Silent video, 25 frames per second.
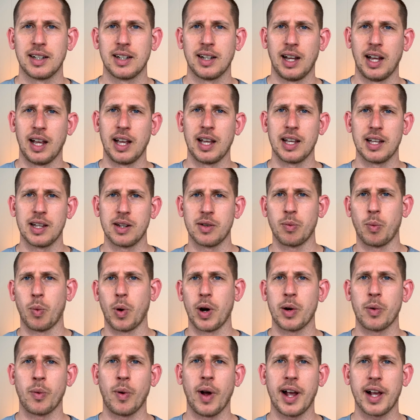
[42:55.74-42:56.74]
And where
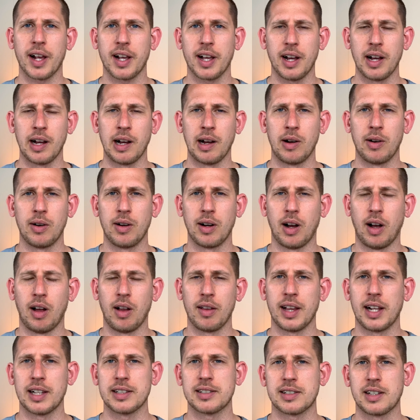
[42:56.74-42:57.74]
do I go? All
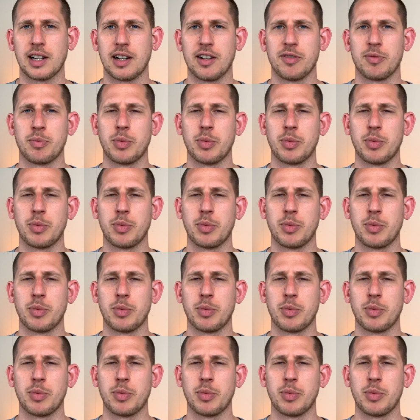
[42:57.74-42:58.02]
that stuff.